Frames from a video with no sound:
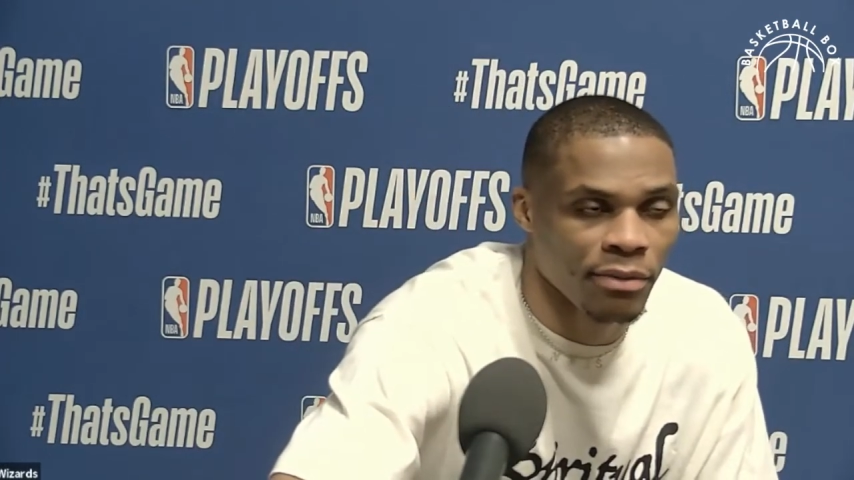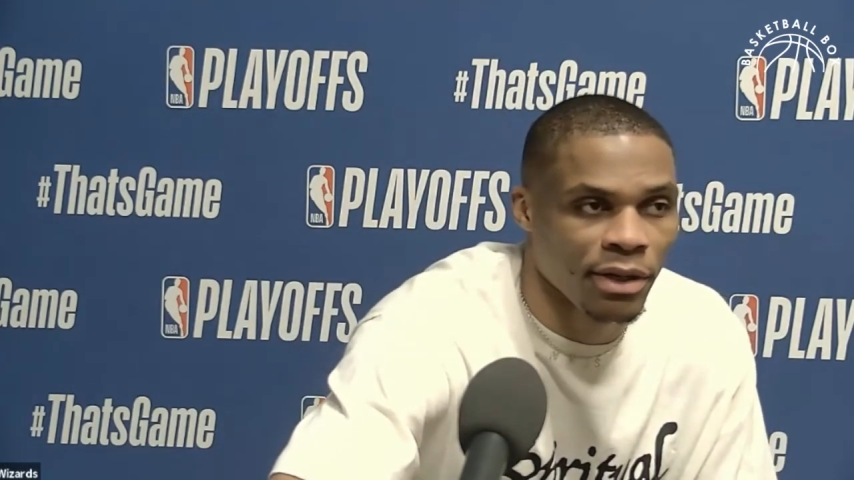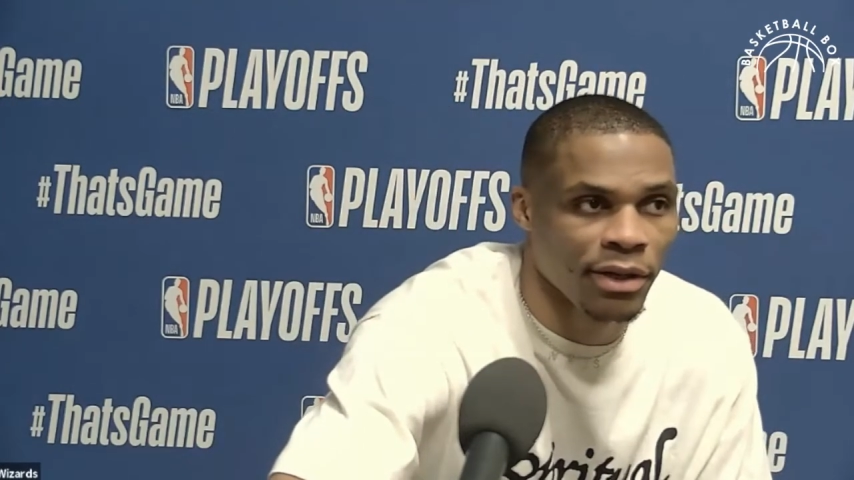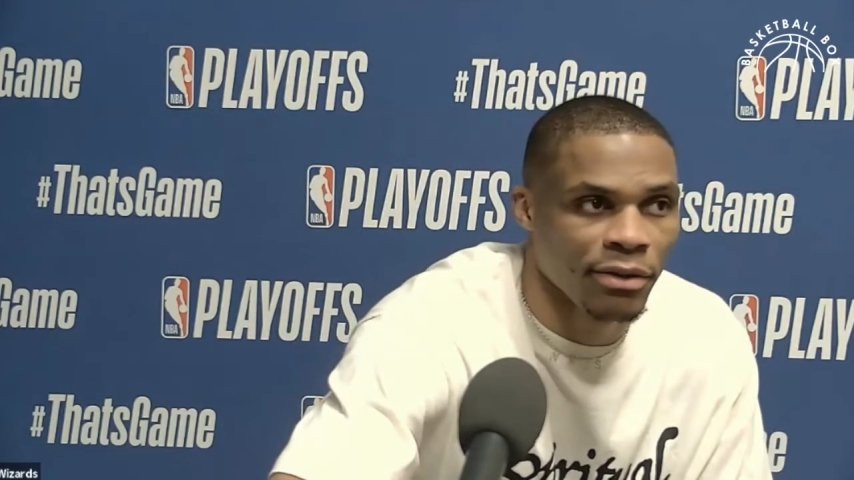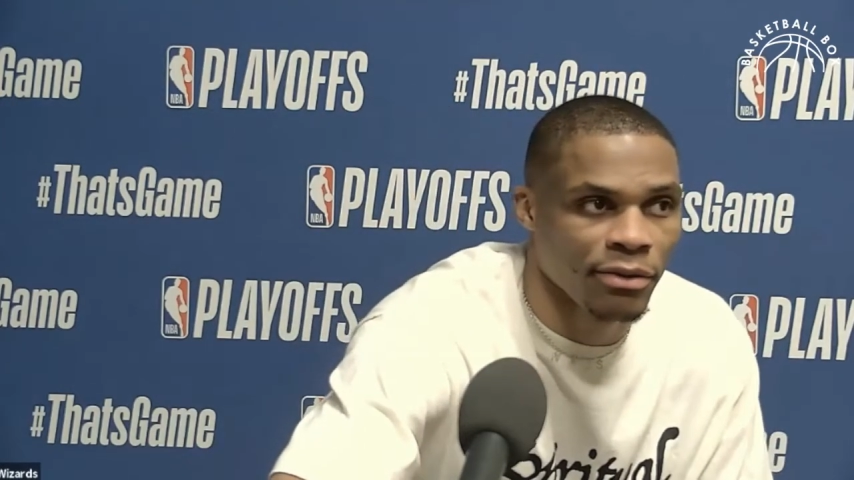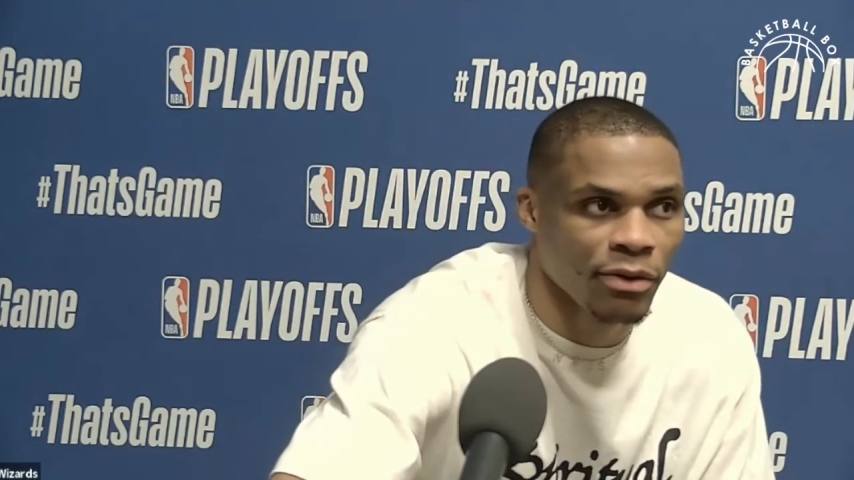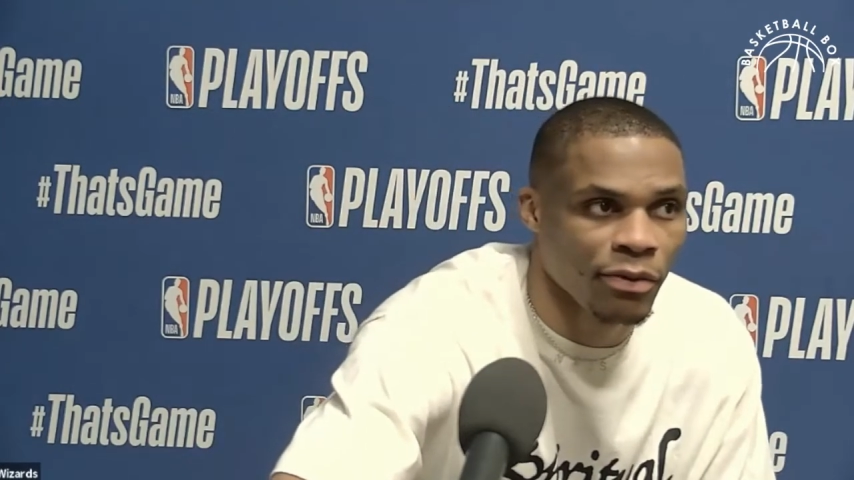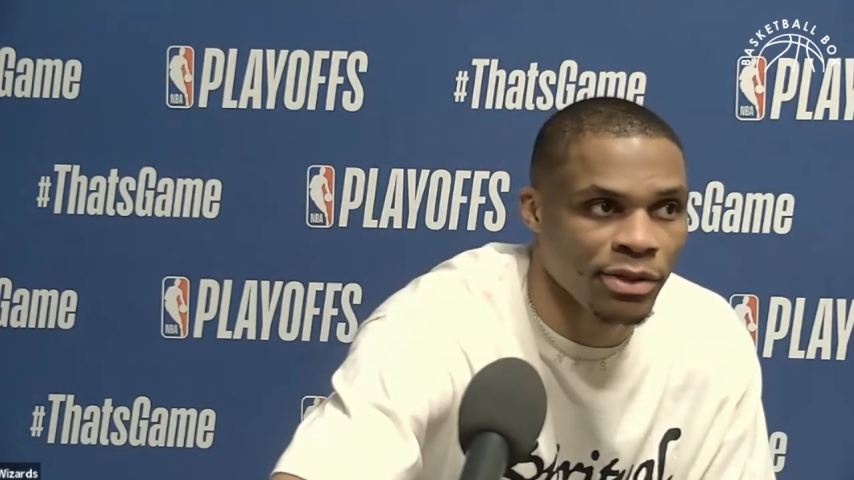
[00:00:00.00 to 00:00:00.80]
yeah, another one